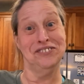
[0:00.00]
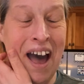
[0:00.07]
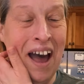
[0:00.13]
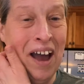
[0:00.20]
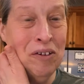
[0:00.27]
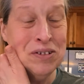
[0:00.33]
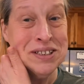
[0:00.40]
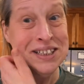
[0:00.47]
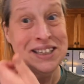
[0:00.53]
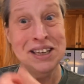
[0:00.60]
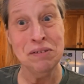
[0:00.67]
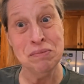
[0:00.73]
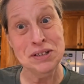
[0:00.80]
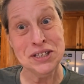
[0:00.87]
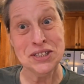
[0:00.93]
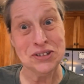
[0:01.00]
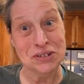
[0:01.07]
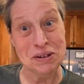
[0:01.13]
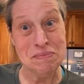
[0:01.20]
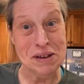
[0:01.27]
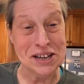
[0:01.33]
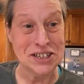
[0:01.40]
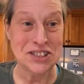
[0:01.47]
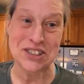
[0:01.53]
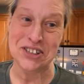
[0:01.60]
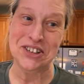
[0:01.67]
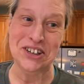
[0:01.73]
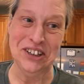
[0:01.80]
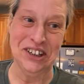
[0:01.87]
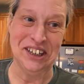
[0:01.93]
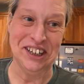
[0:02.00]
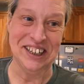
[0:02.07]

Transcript: I was a chemistry major.